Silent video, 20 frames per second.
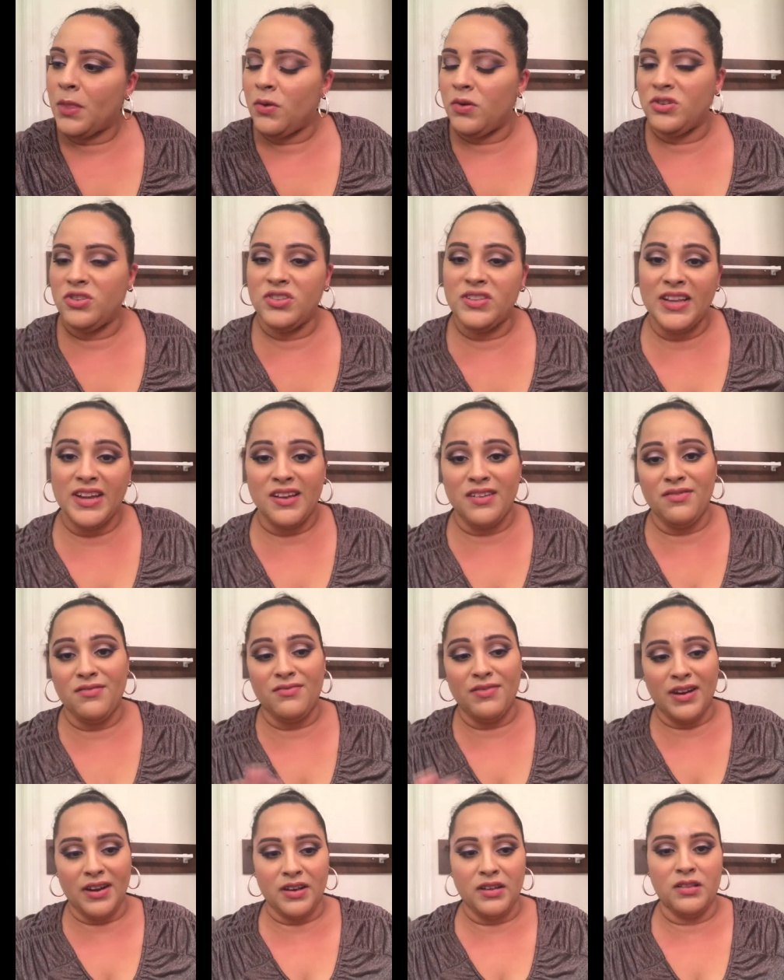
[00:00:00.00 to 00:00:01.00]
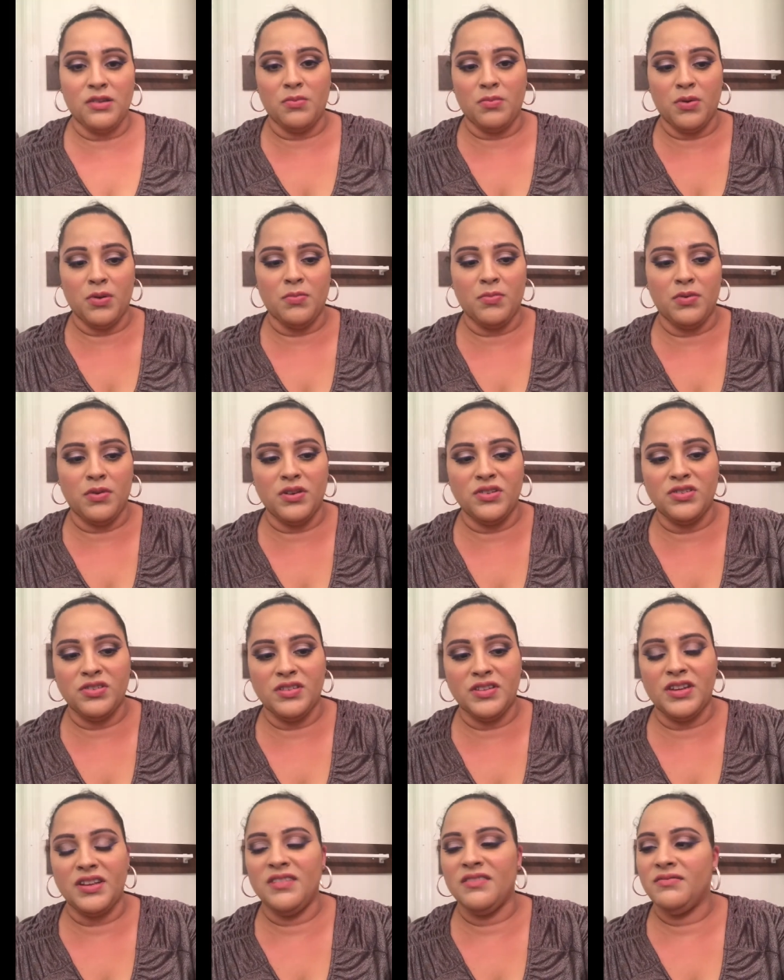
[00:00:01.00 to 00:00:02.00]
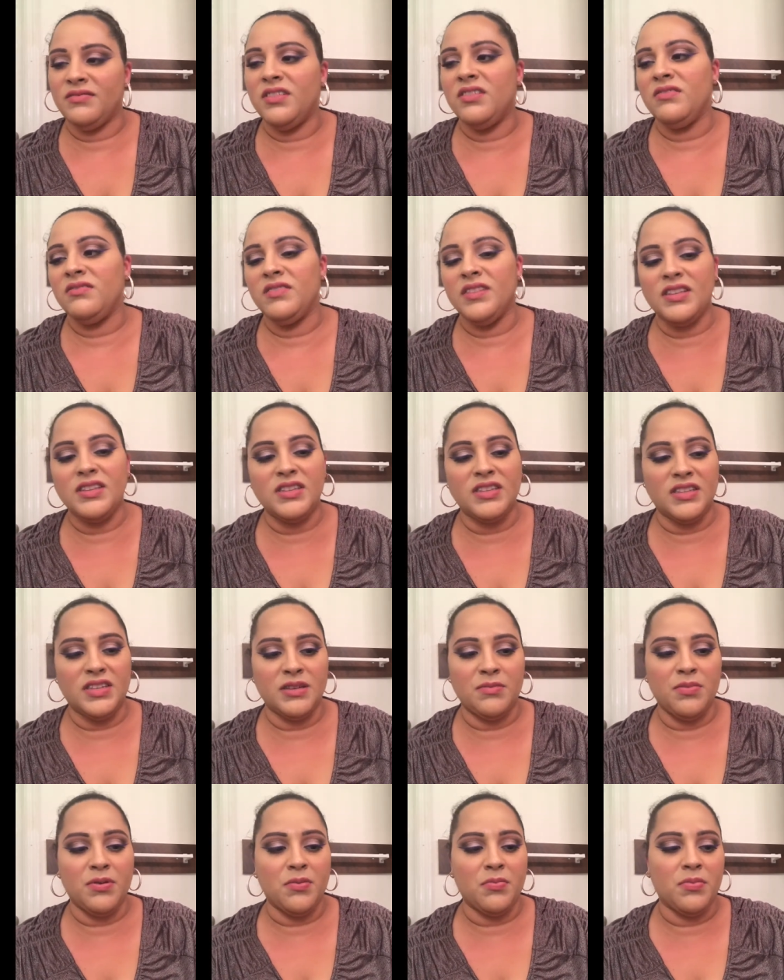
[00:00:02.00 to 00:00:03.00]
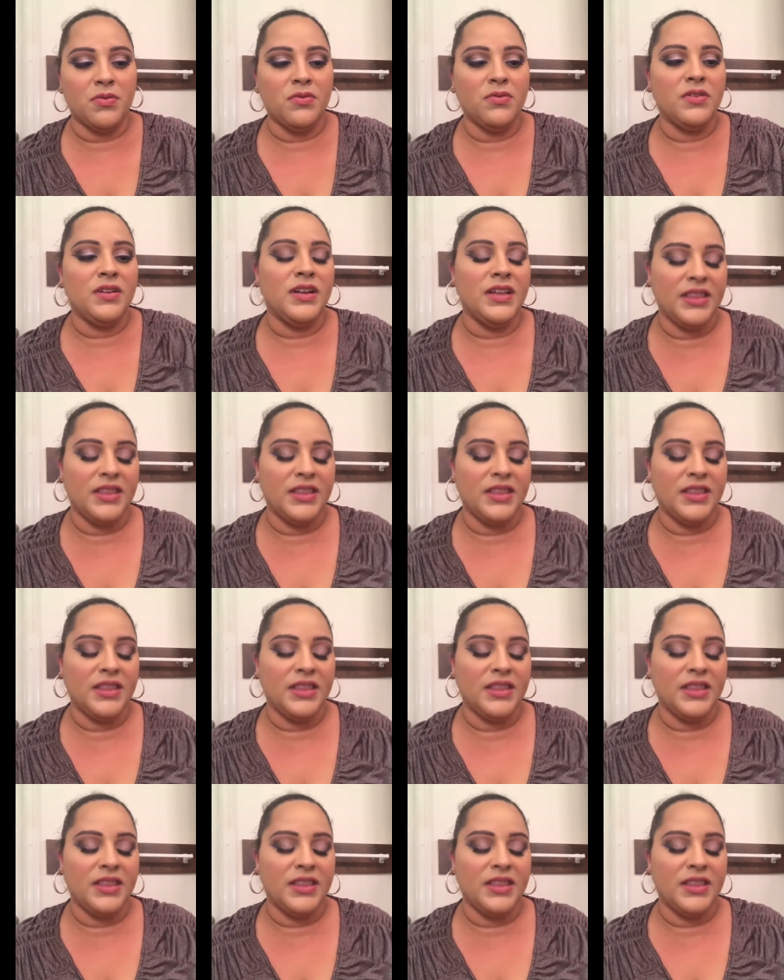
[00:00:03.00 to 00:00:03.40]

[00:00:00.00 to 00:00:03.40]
Or just like a regular purple, I should say. No, that's a deep purple.